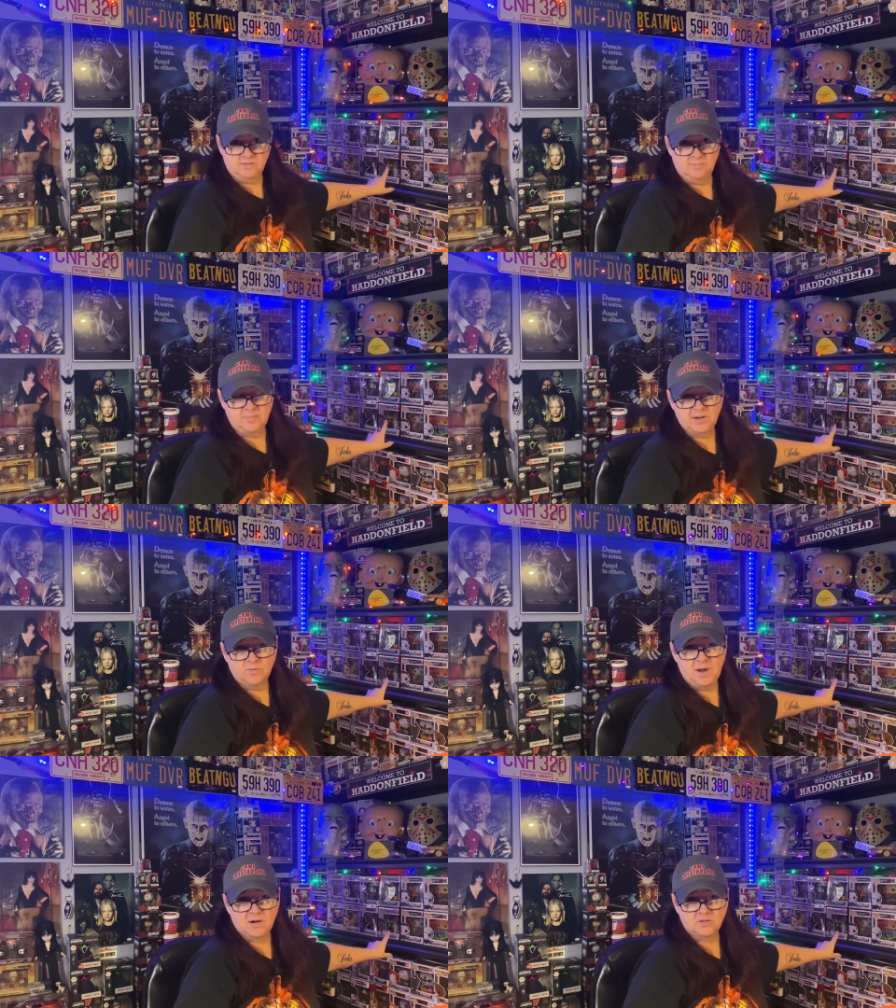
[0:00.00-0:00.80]
Michael
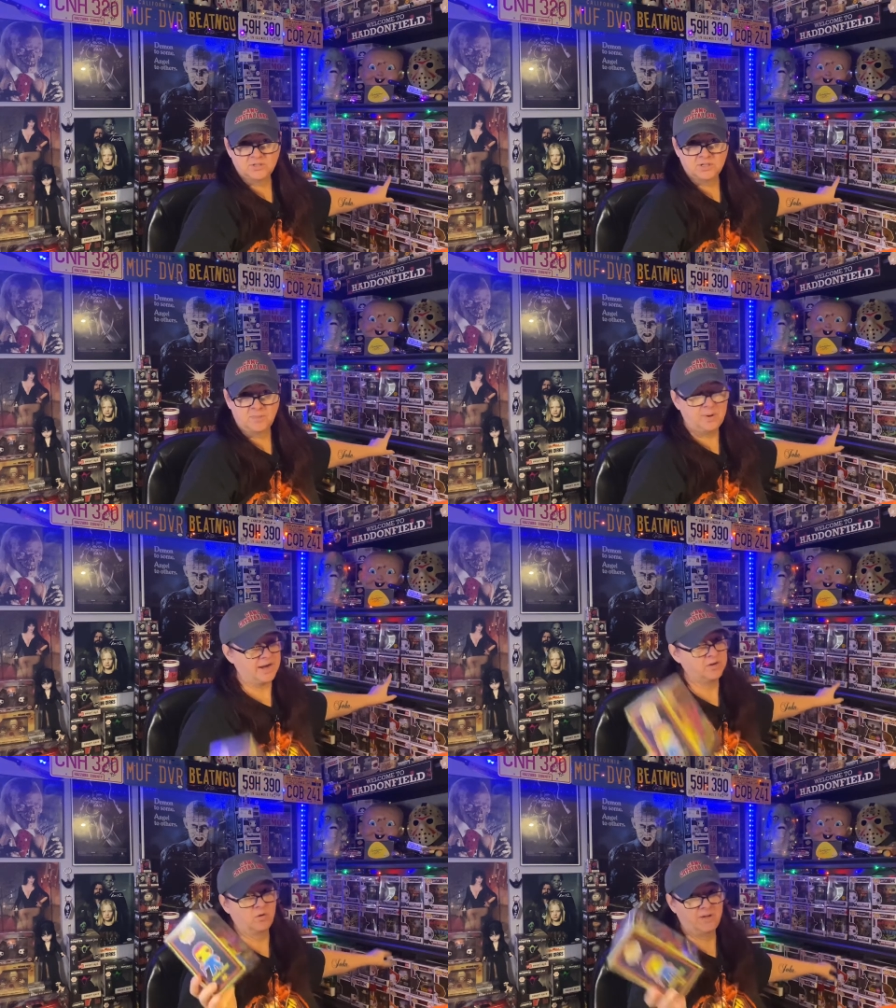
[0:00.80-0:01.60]
Myers, but I
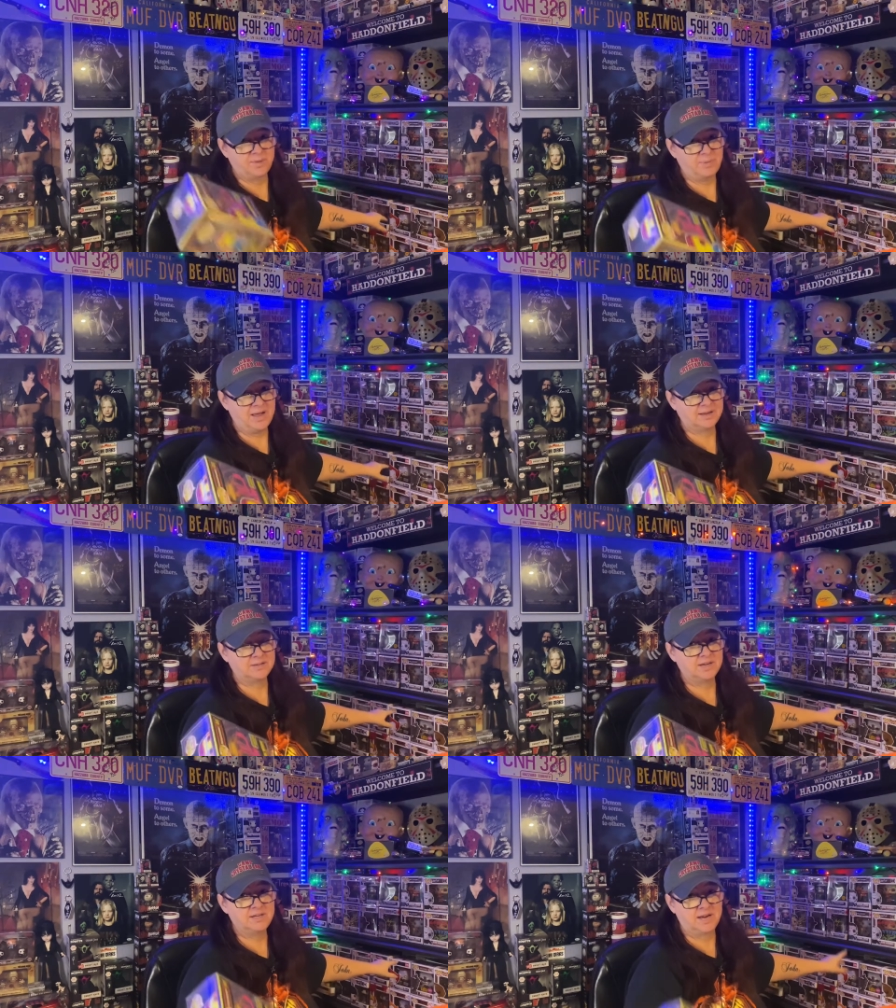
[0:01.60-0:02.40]
don't have the black
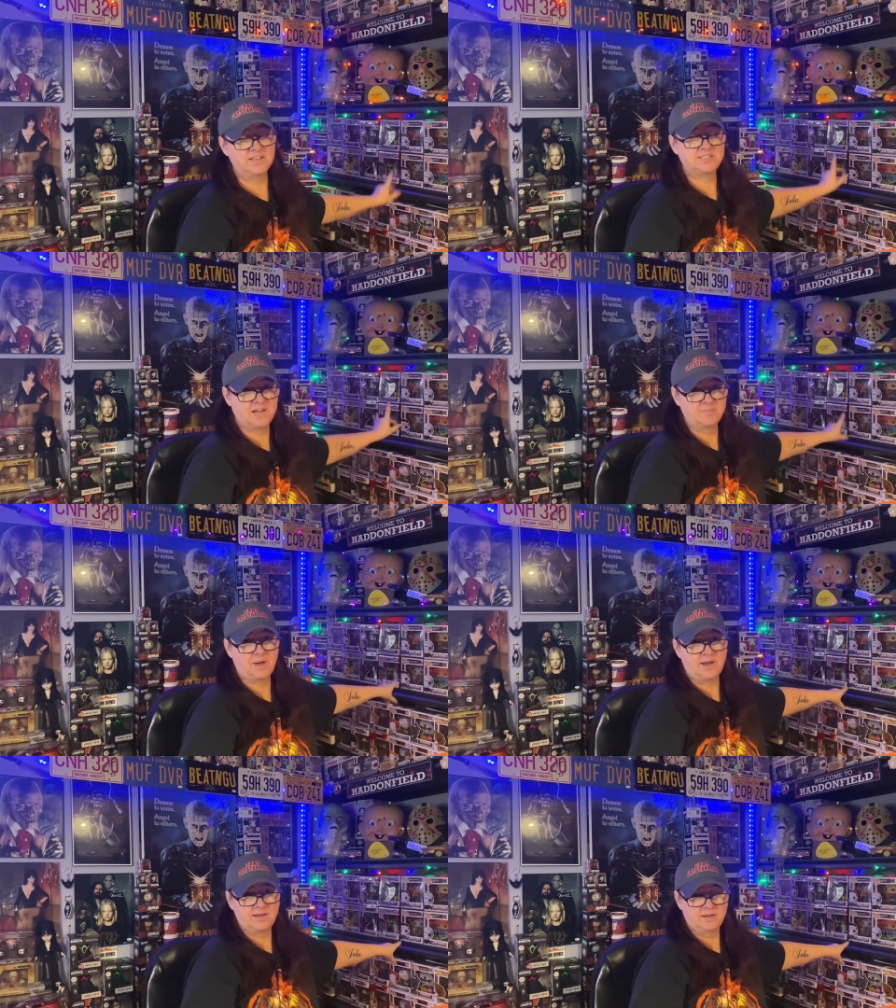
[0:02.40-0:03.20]
light, and it's signed
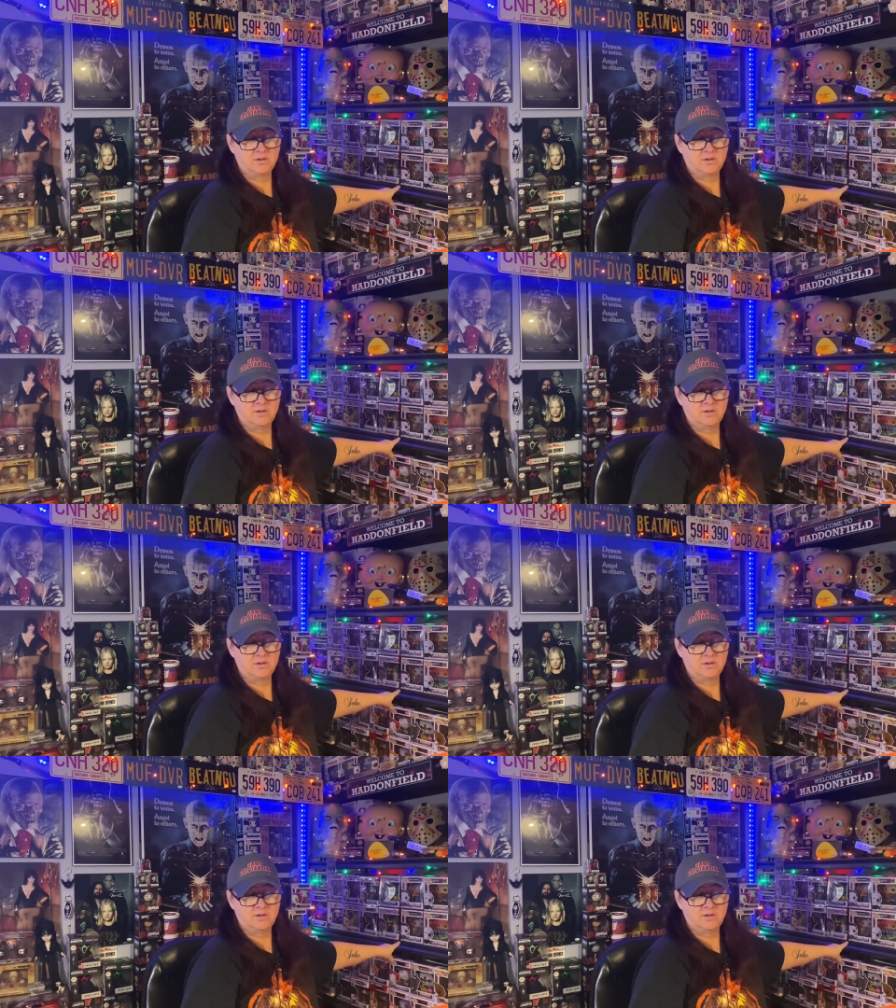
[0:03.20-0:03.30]
by